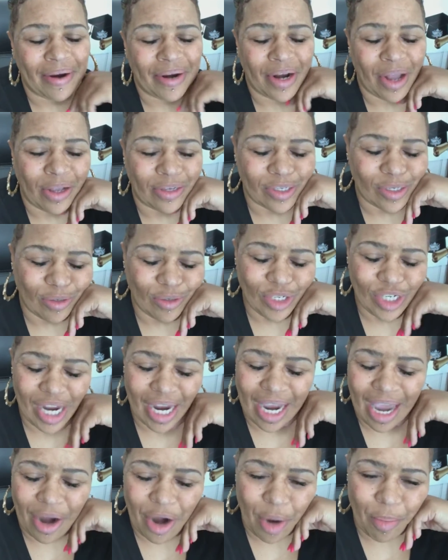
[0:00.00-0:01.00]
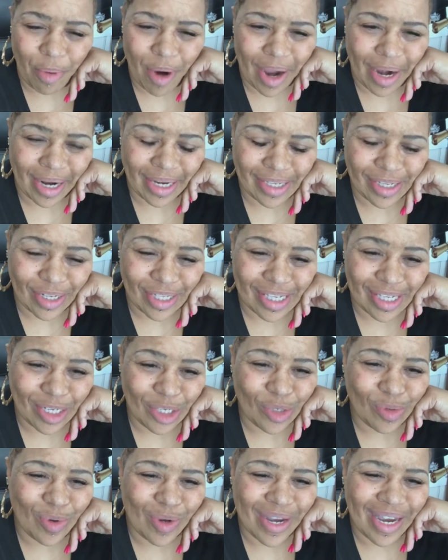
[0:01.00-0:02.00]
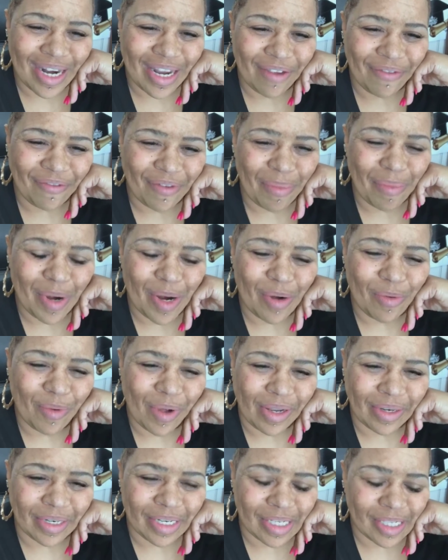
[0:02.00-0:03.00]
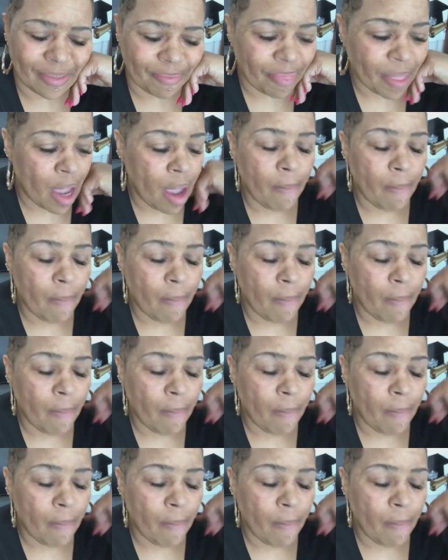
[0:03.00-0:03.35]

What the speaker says: And also check out our products on Sensual Honey Feminine Wellness.